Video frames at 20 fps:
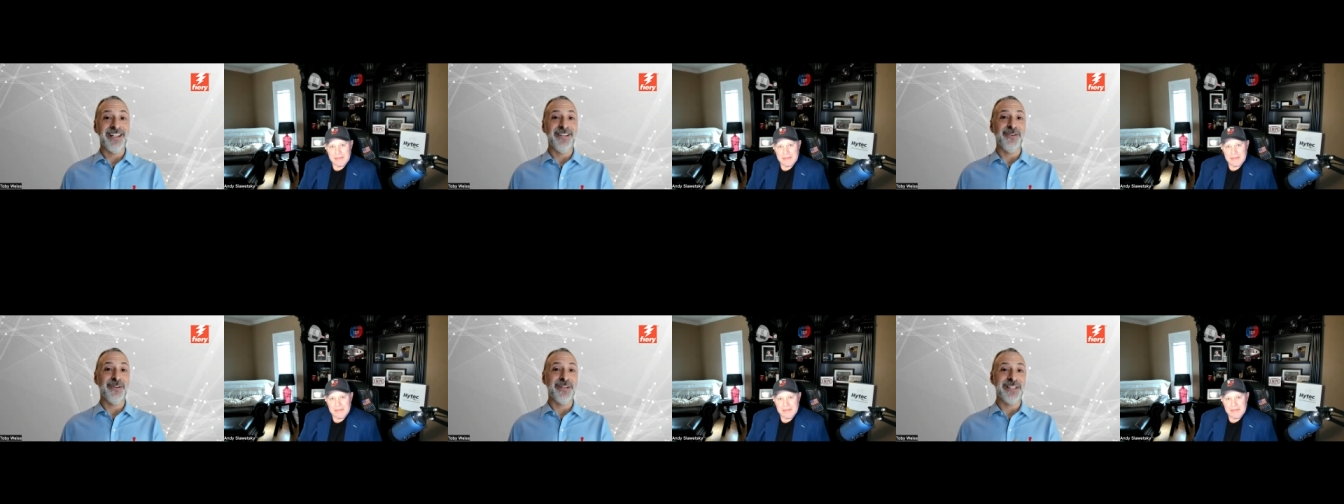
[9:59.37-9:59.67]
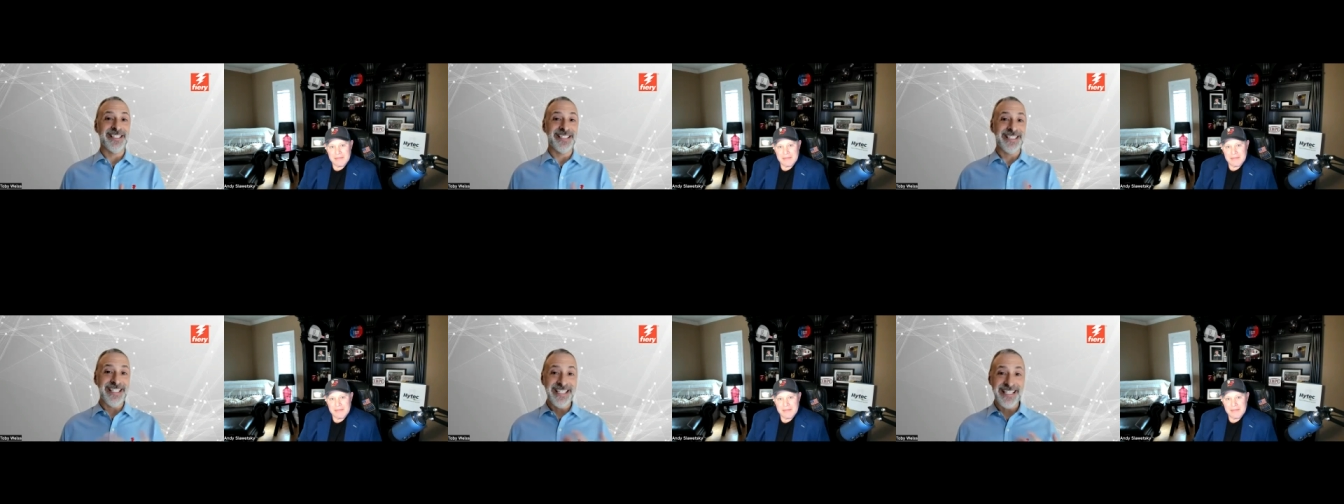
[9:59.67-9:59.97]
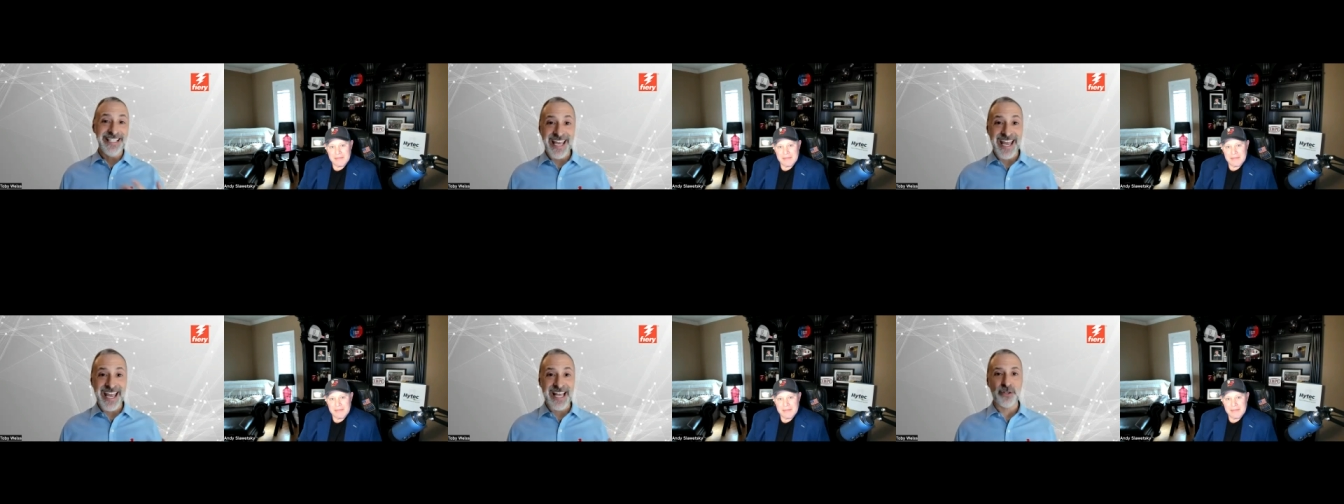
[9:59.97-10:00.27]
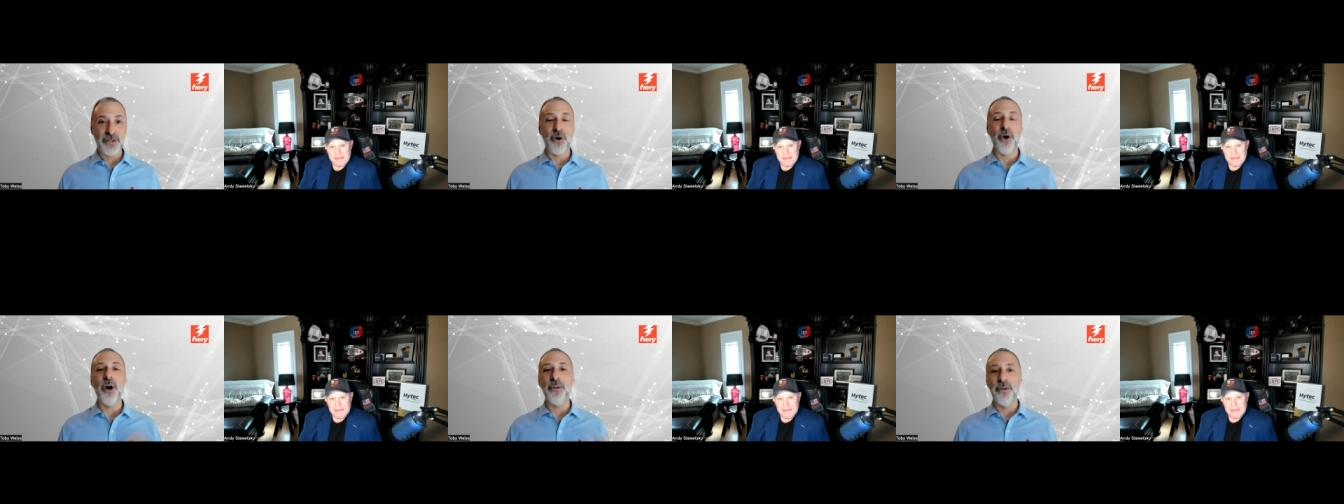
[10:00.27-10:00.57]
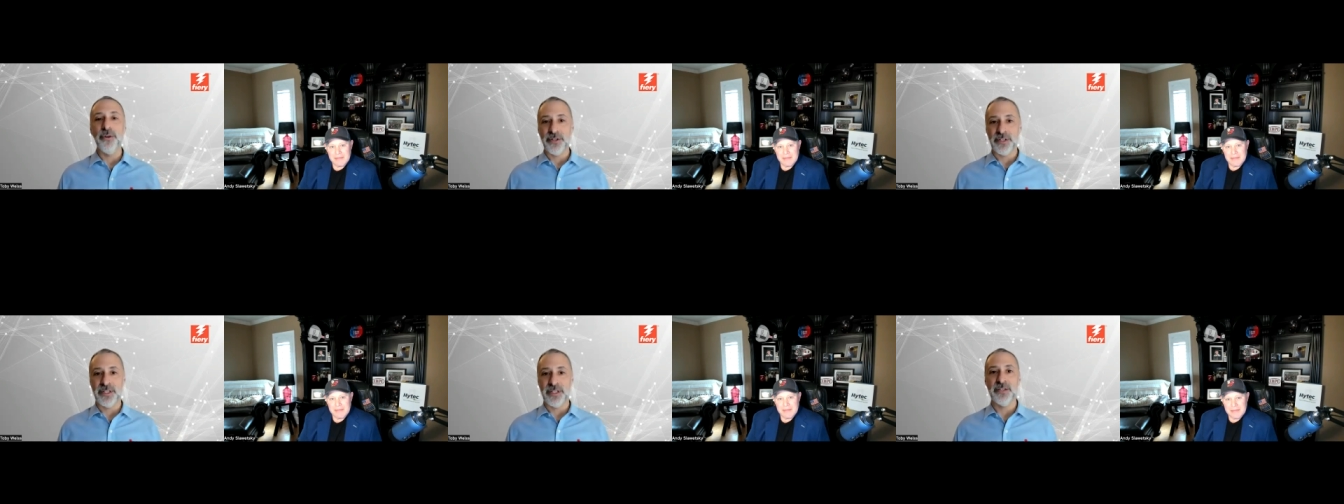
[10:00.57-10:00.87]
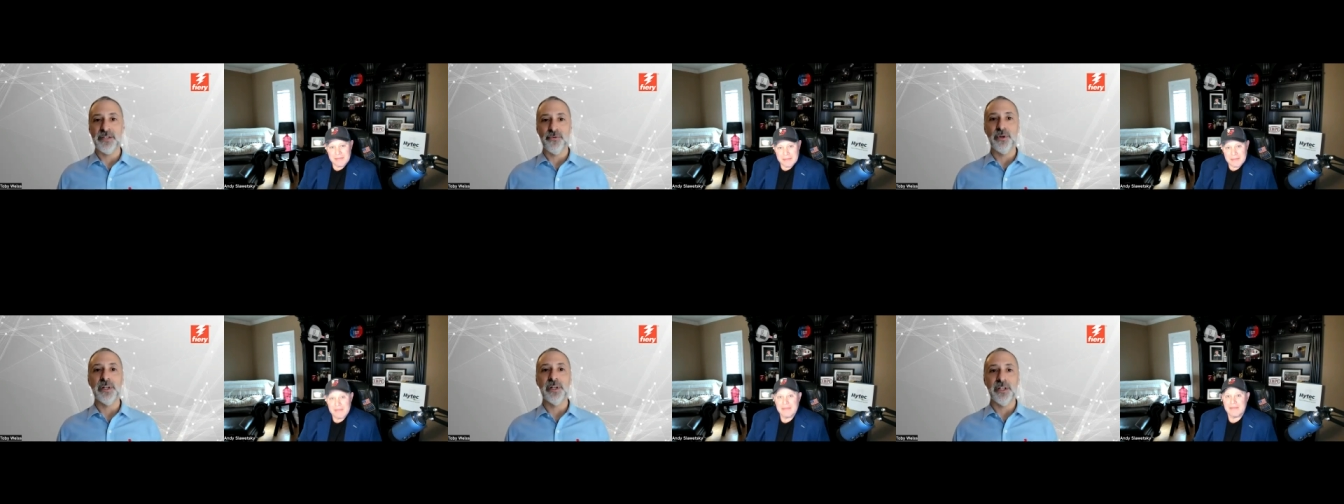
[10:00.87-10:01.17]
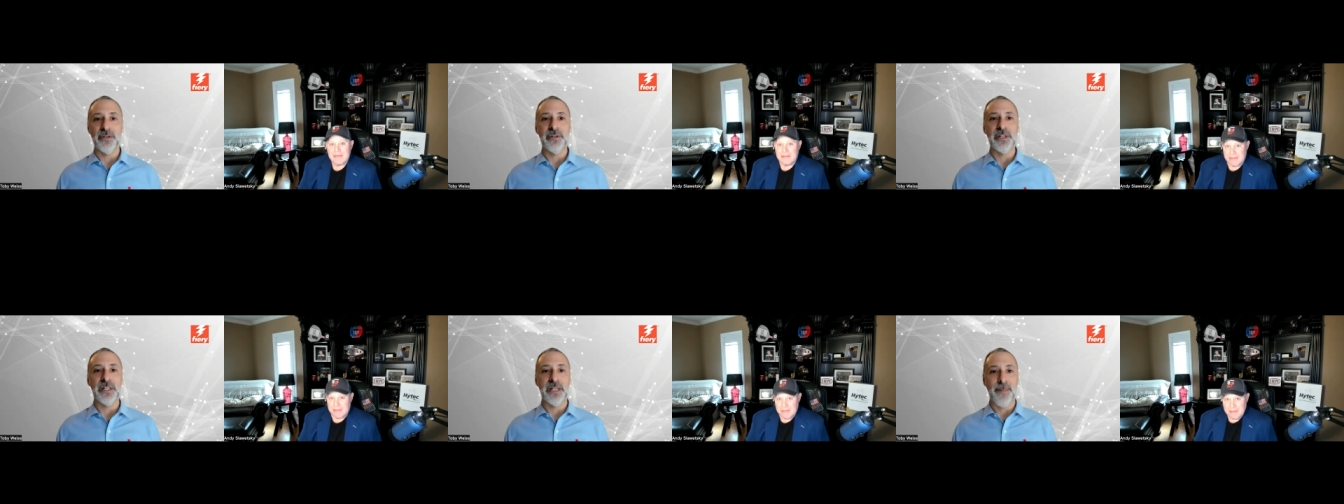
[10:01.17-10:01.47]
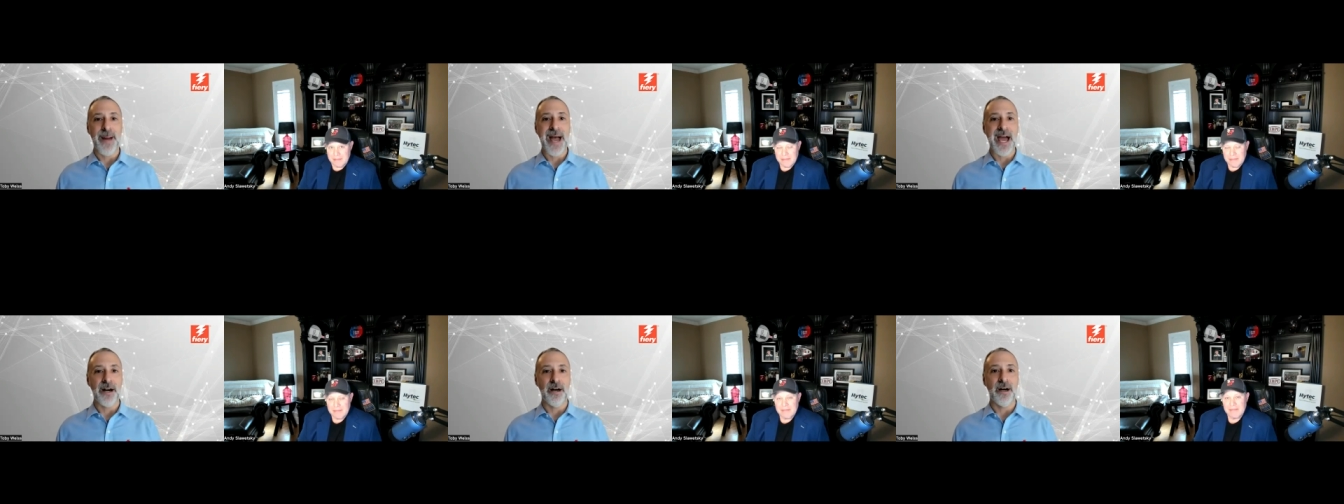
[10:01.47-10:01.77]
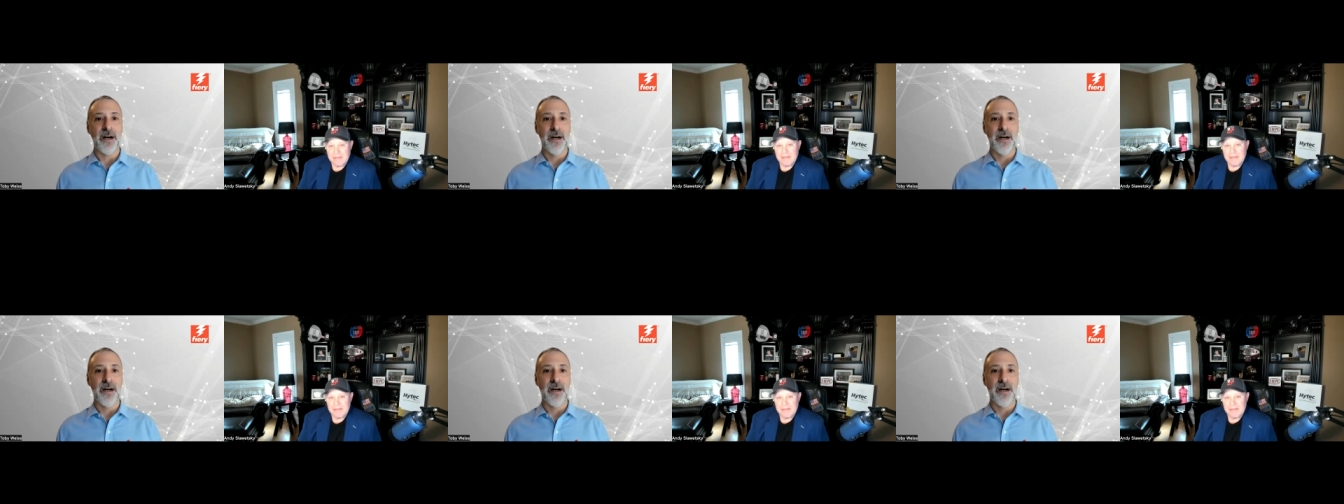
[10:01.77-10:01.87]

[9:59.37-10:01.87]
you can see the answer, all those things really, really matter.